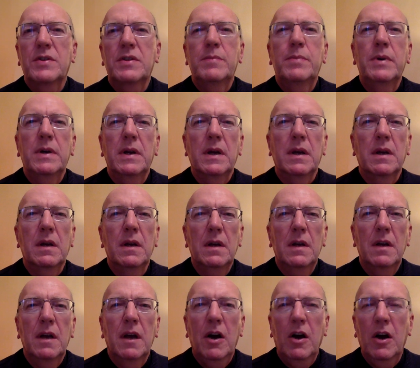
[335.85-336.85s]
to be
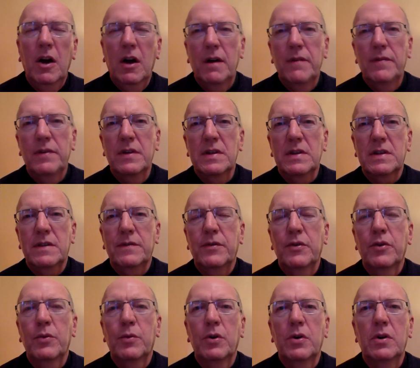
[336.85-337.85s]
a harvest for
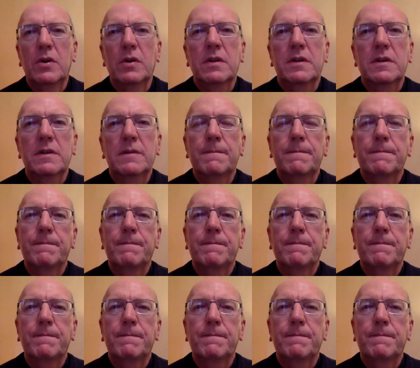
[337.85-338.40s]
the world.